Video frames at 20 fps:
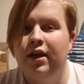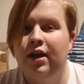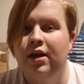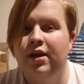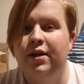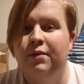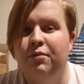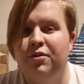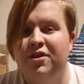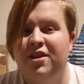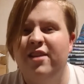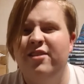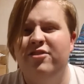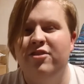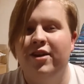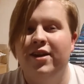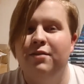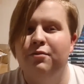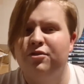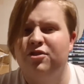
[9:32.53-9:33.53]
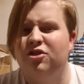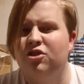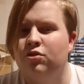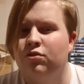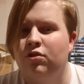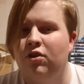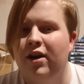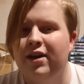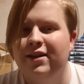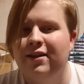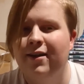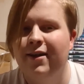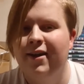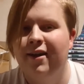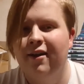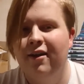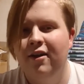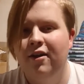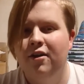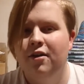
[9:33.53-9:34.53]
he wasn't trying to,
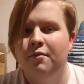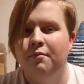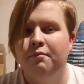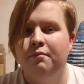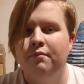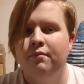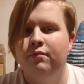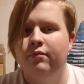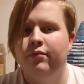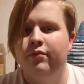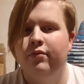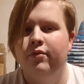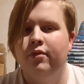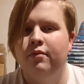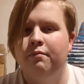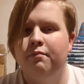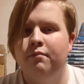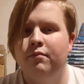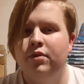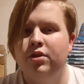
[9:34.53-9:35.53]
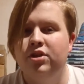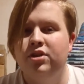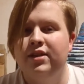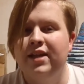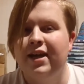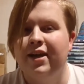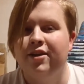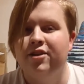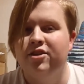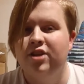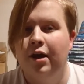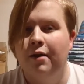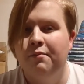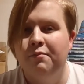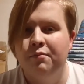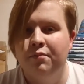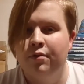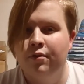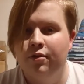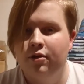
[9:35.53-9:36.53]
like, take a
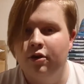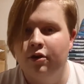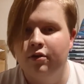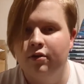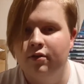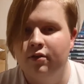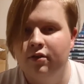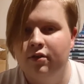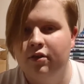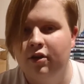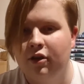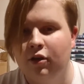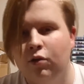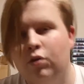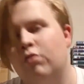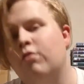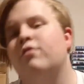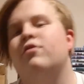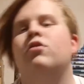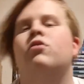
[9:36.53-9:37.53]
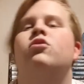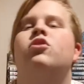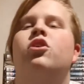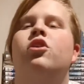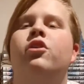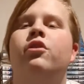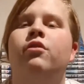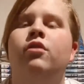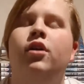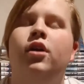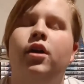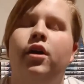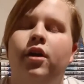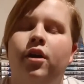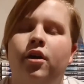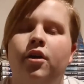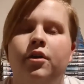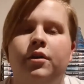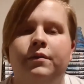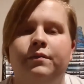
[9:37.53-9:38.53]
dump on the lore of Doctor Who.
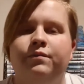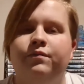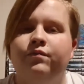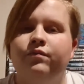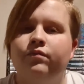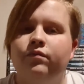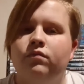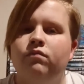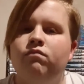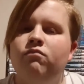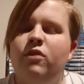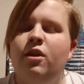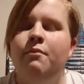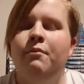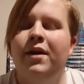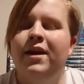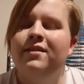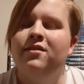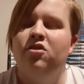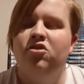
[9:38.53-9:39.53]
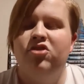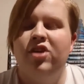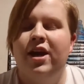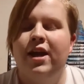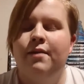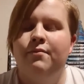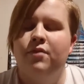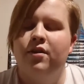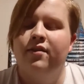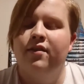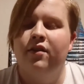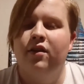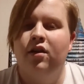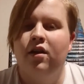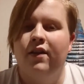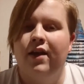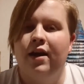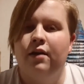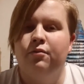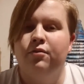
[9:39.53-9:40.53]
But it's a shame that something
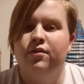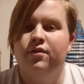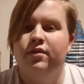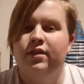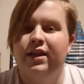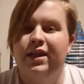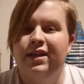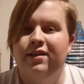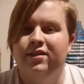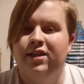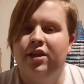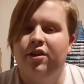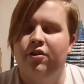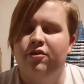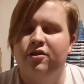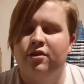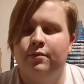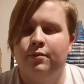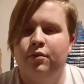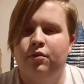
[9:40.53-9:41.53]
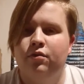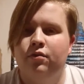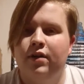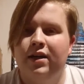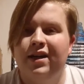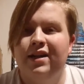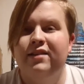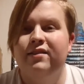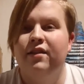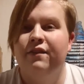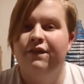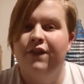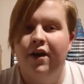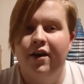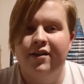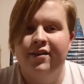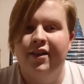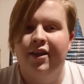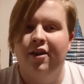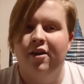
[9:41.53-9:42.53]
like that was easily noticeable, and it's the
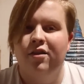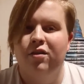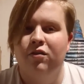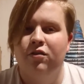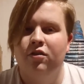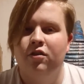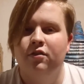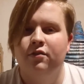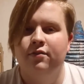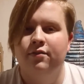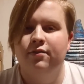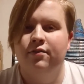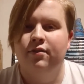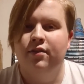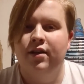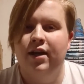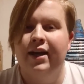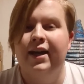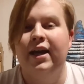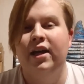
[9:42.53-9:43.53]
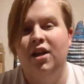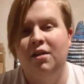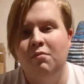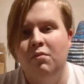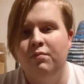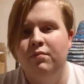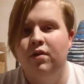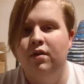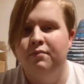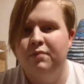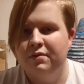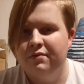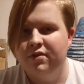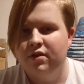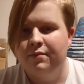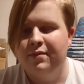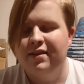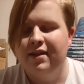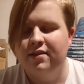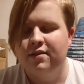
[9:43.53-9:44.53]
first thing I thought of. Again, I'm a bit of an
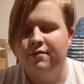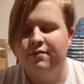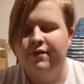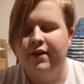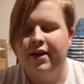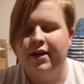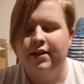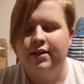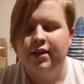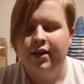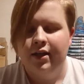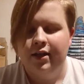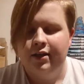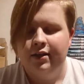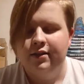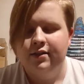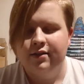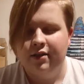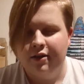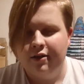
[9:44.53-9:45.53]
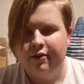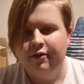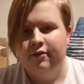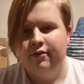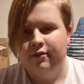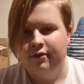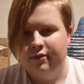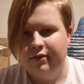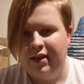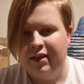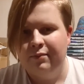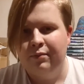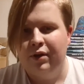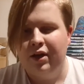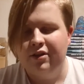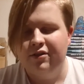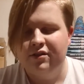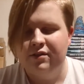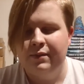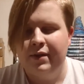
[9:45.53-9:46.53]
obsessive fan, so that's
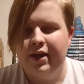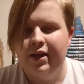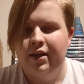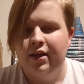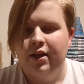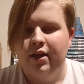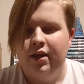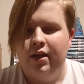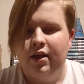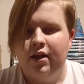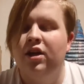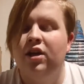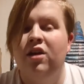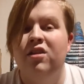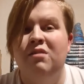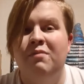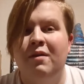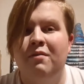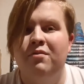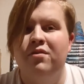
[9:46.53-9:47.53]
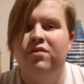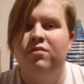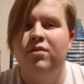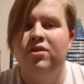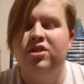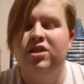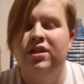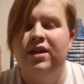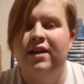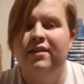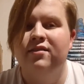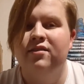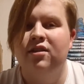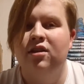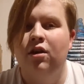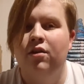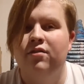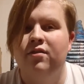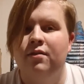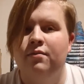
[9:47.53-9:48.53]
probably just me. I like the bit where she gets
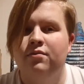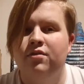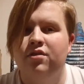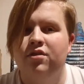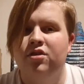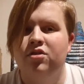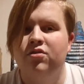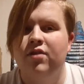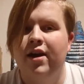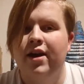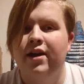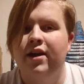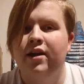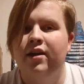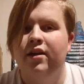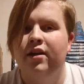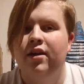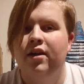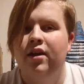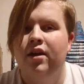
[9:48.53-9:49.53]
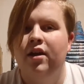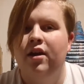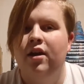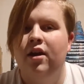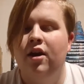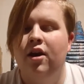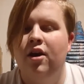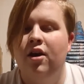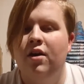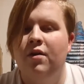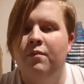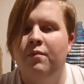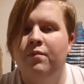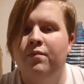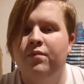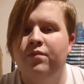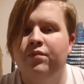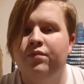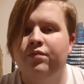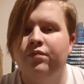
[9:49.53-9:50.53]
close up to the dreg. I
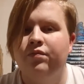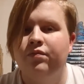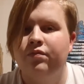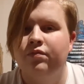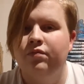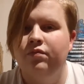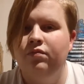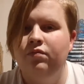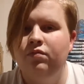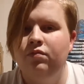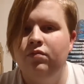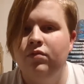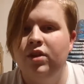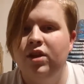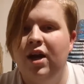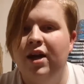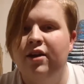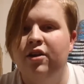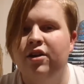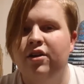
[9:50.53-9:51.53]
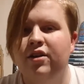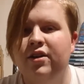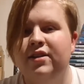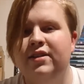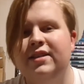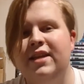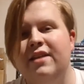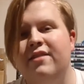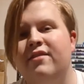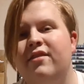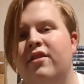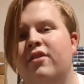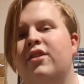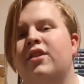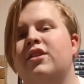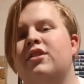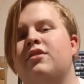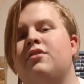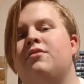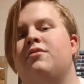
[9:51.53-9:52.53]
kind of sensed the
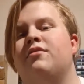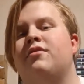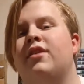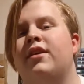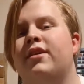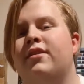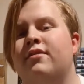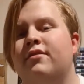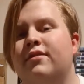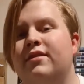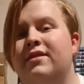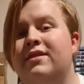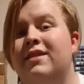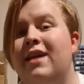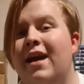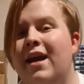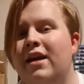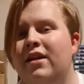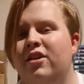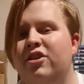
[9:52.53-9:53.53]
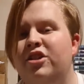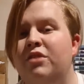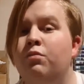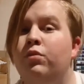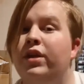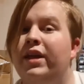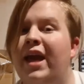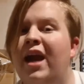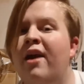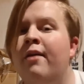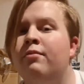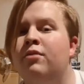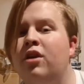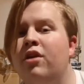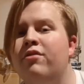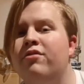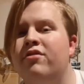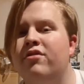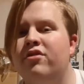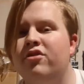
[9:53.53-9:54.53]
idea that she was, like, scared. Like, she didn't want to get up
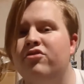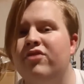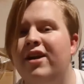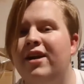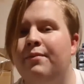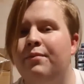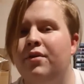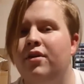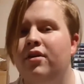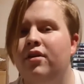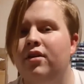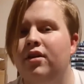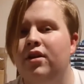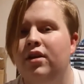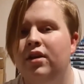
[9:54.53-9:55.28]
close to the dreg, but